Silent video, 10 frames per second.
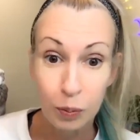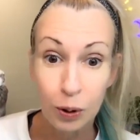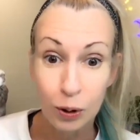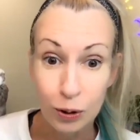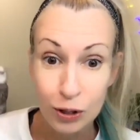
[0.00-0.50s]

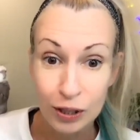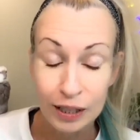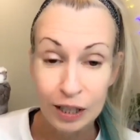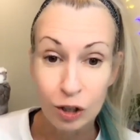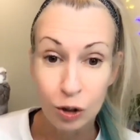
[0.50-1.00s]

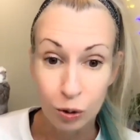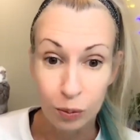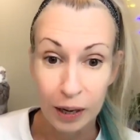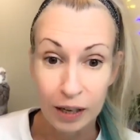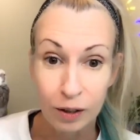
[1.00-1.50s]
personally
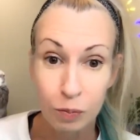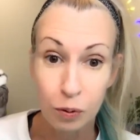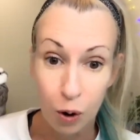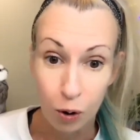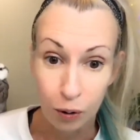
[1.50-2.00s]
curated
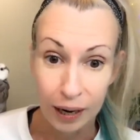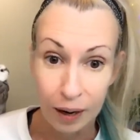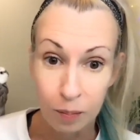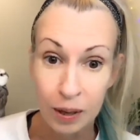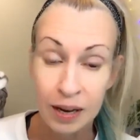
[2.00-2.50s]

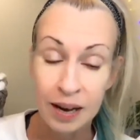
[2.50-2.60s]
program